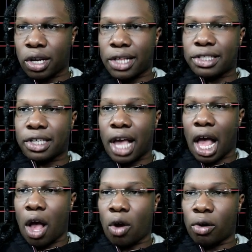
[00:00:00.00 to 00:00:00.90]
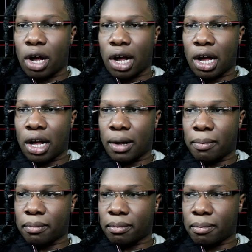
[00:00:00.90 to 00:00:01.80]
So let's see
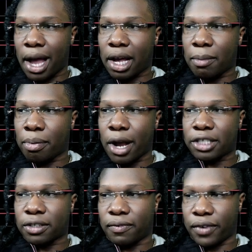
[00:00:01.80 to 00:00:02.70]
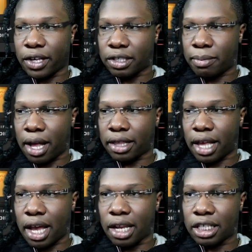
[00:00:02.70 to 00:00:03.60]
how my compressor feels
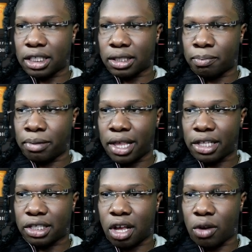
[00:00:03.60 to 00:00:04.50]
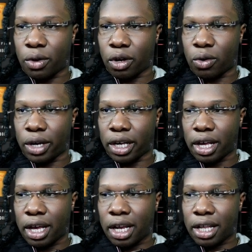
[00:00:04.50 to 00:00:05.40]
about that. Let's play the song real
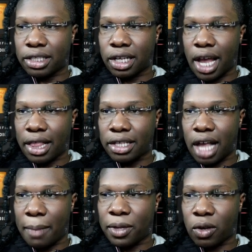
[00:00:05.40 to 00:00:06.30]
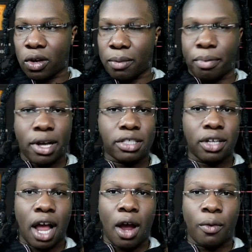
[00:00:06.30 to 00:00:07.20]
quick. Let's look at this optical
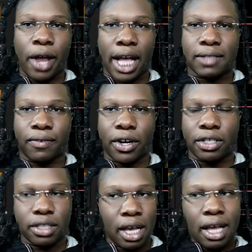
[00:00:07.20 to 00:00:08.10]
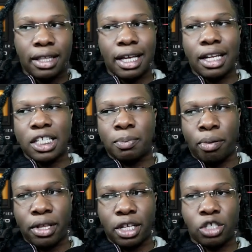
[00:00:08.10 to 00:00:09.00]
compressor, how it reacts first. Then
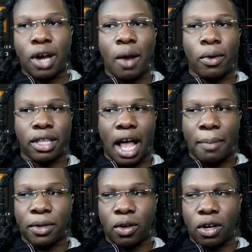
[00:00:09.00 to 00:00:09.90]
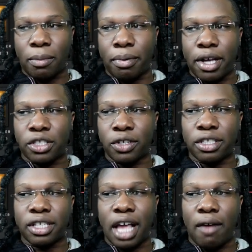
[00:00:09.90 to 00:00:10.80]
let's print the track with the optical
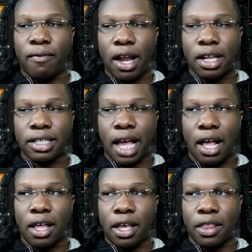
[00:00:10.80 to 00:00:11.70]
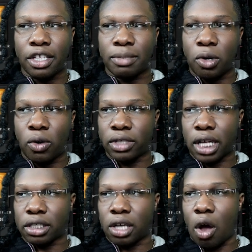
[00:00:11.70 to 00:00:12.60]
compressor and see how volatile this
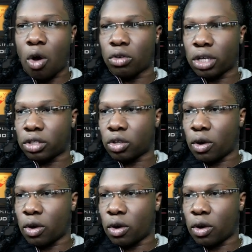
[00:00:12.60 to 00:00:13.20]
moves. Let's go.